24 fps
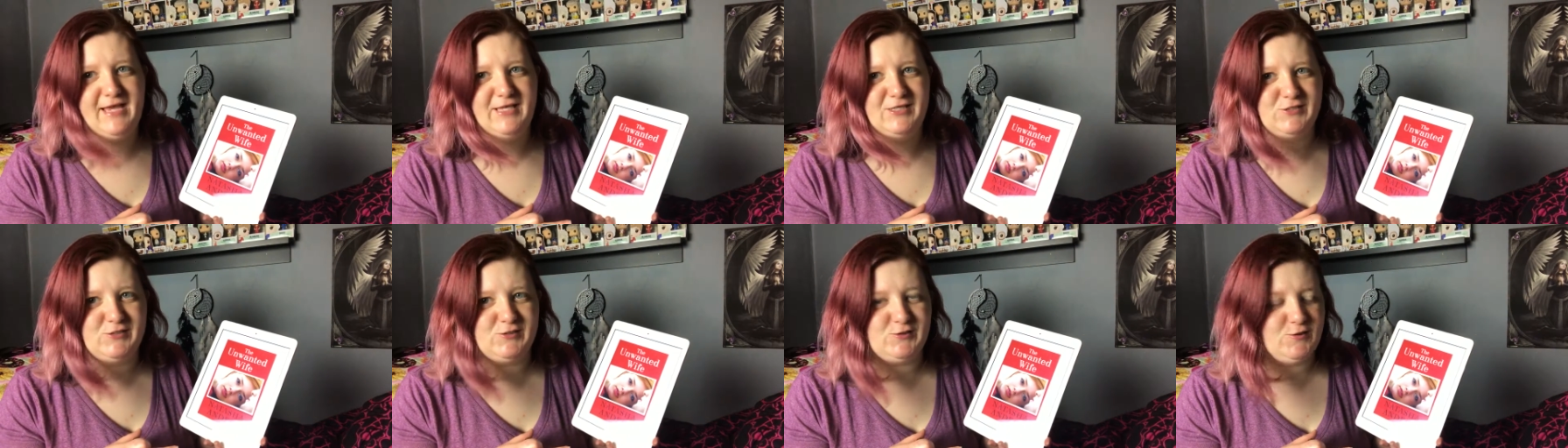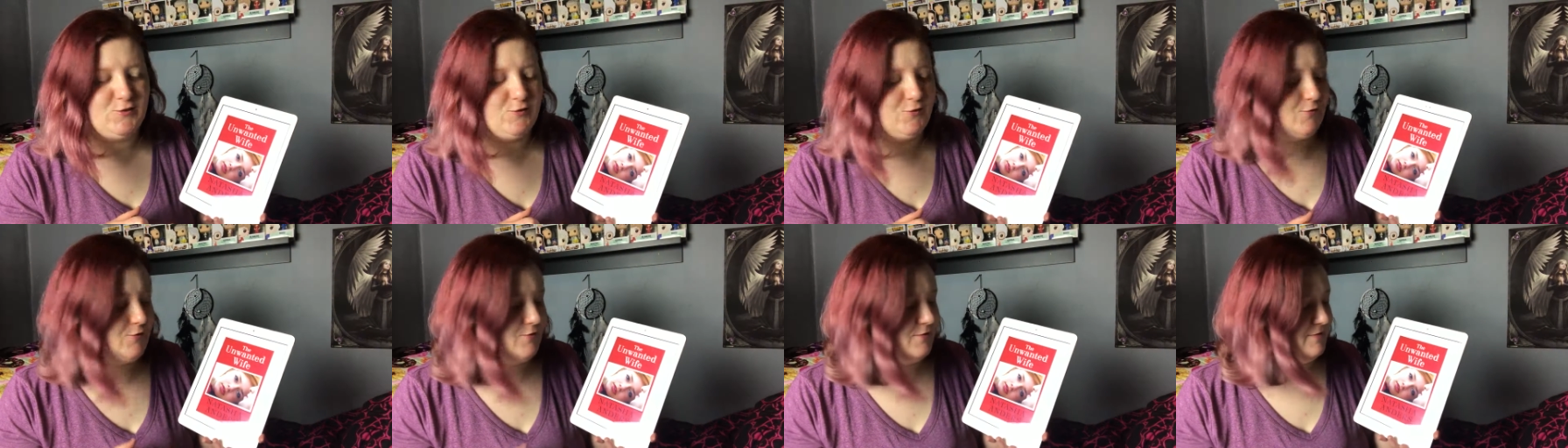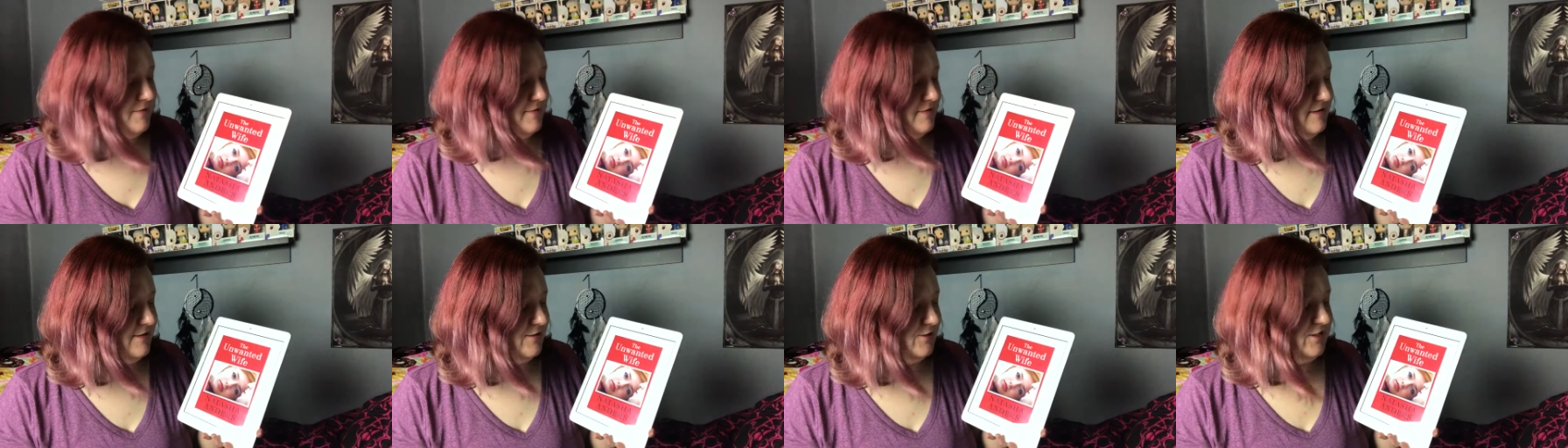hates her
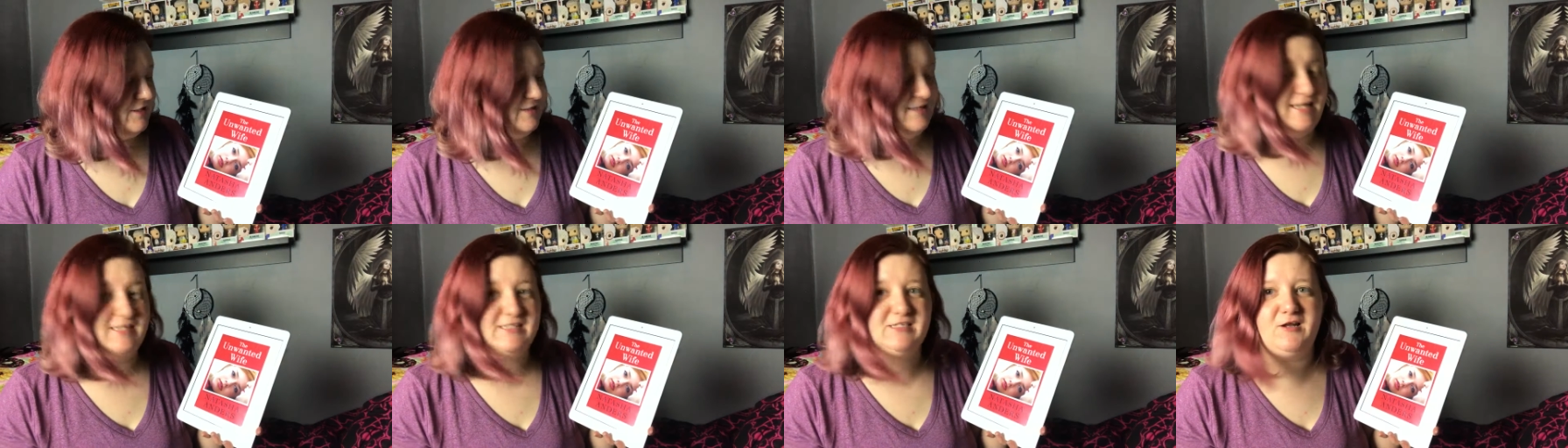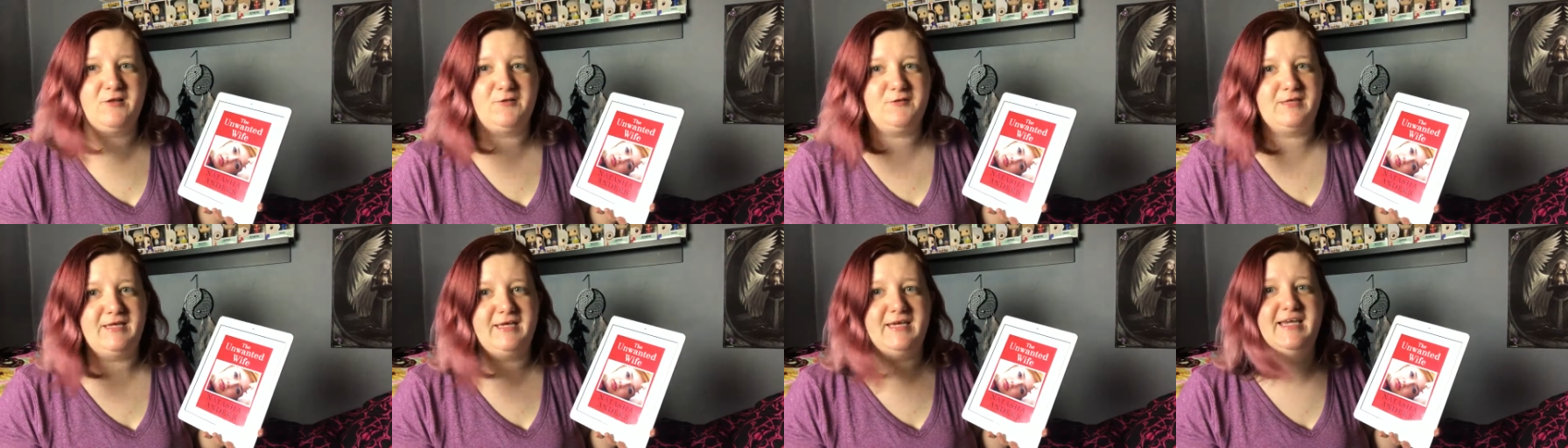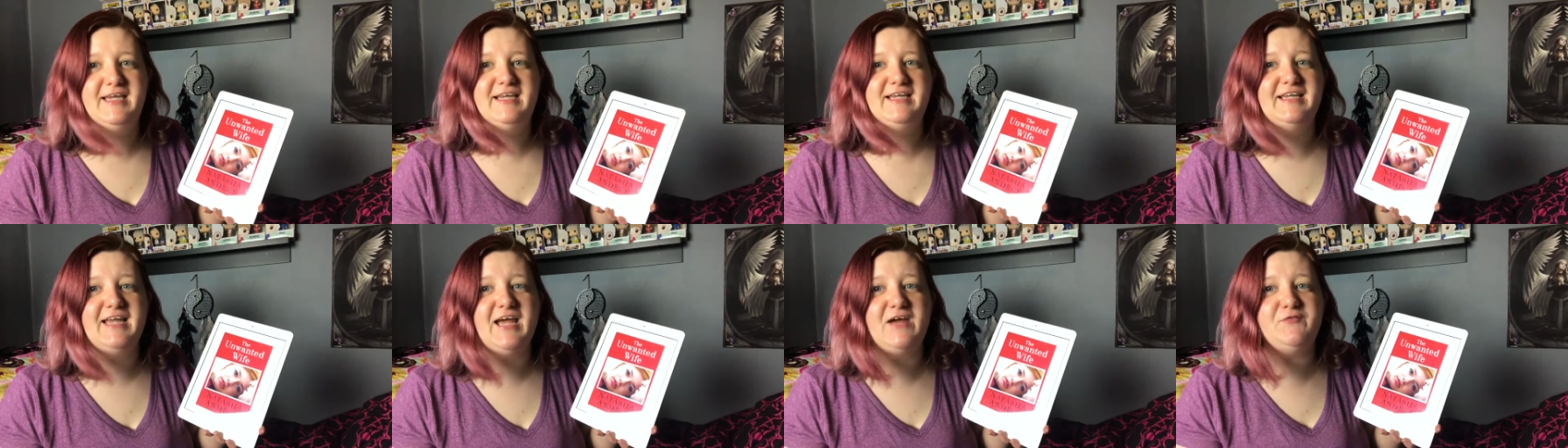and she, that's another thing
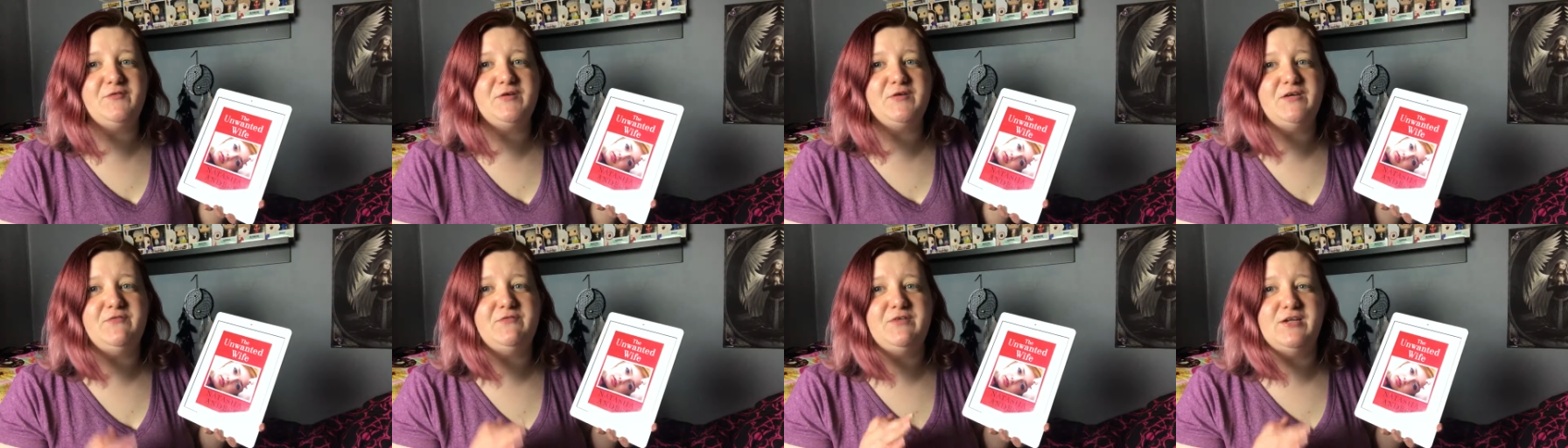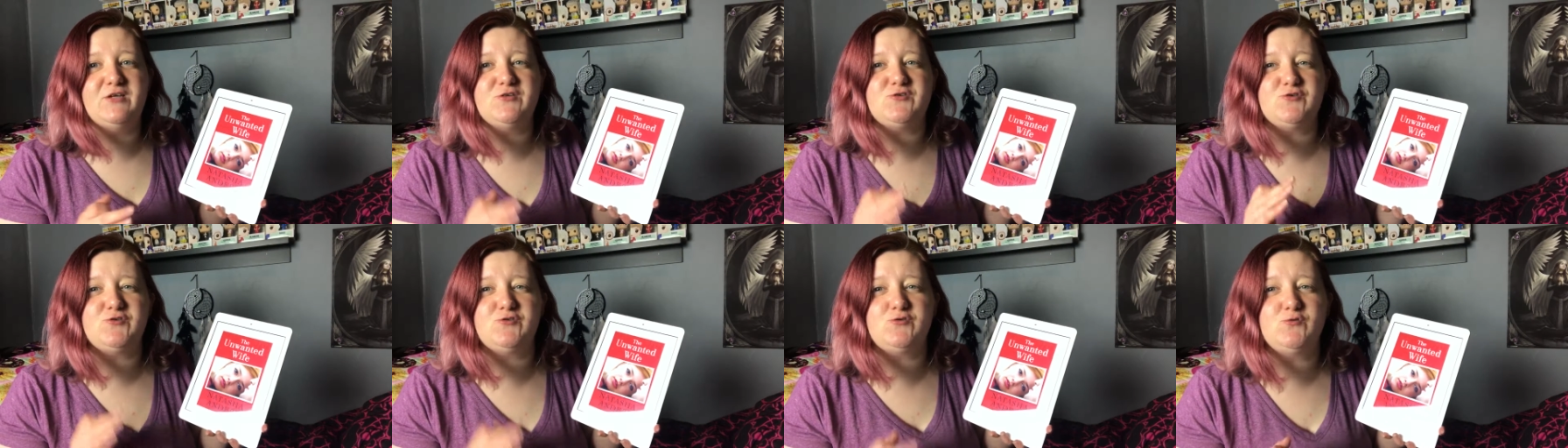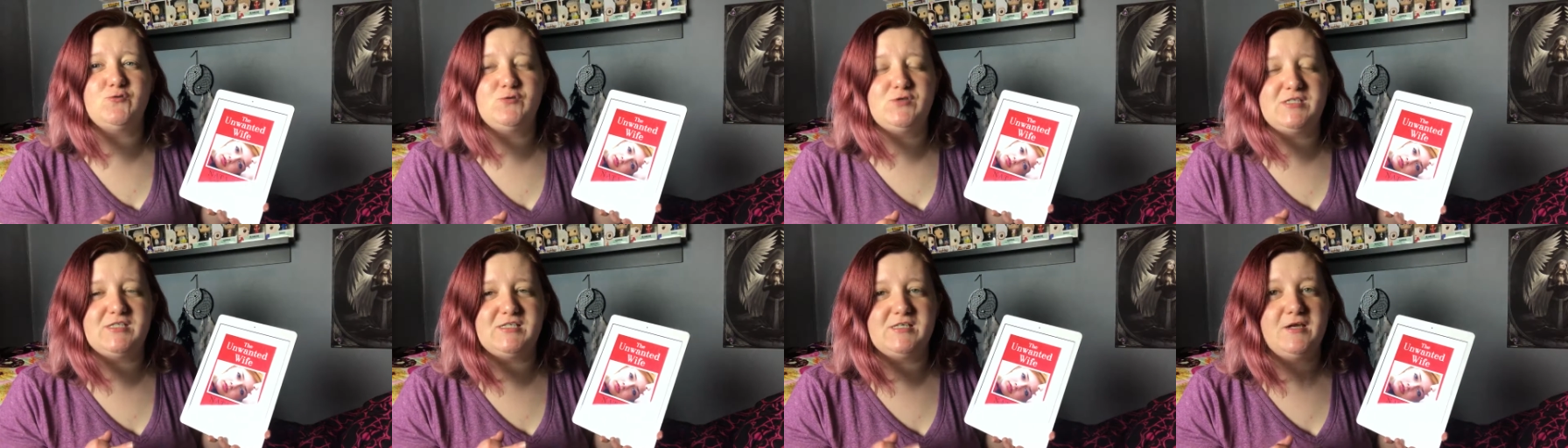he never even
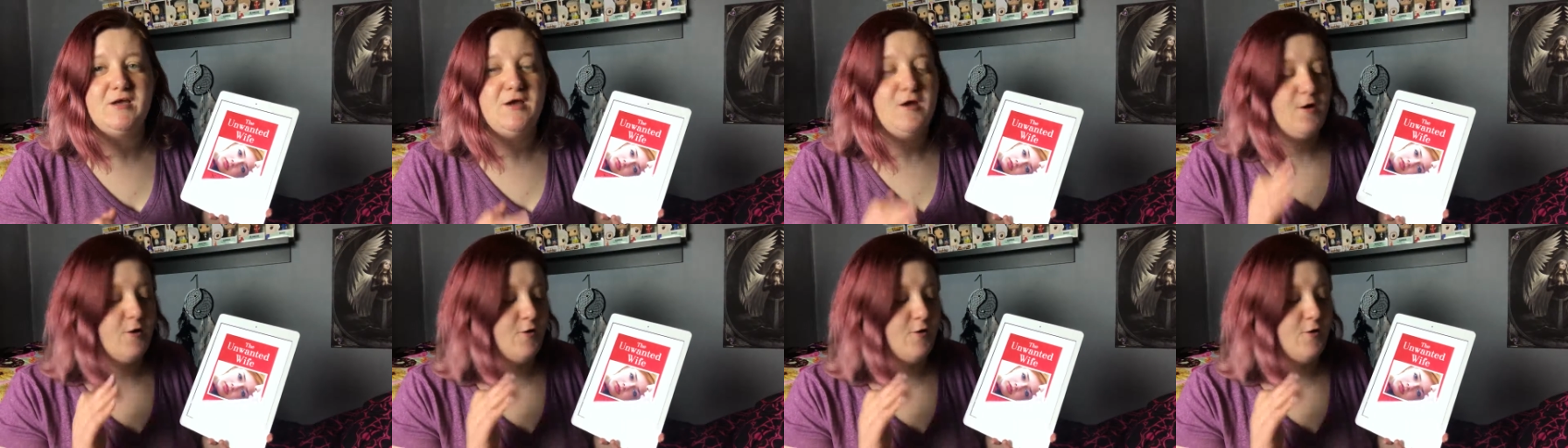introduced